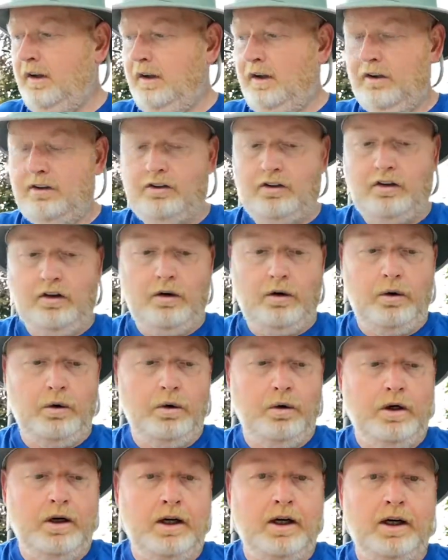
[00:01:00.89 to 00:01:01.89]

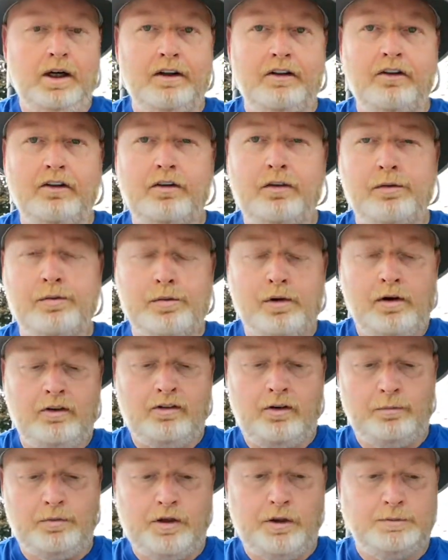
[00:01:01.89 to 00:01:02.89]
So the
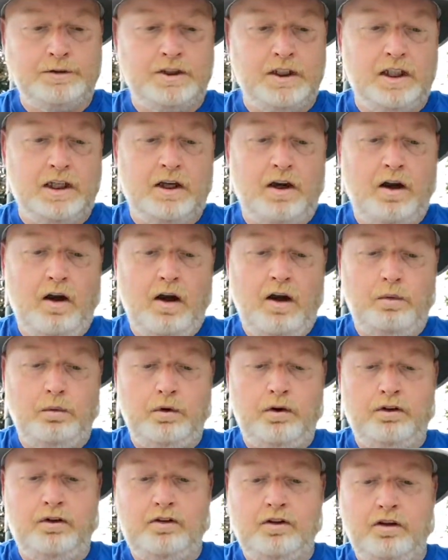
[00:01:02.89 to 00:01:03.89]
subscription I got
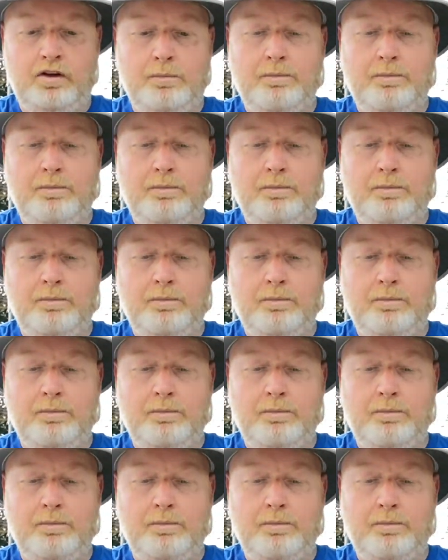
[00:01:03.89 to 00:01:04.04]
was to the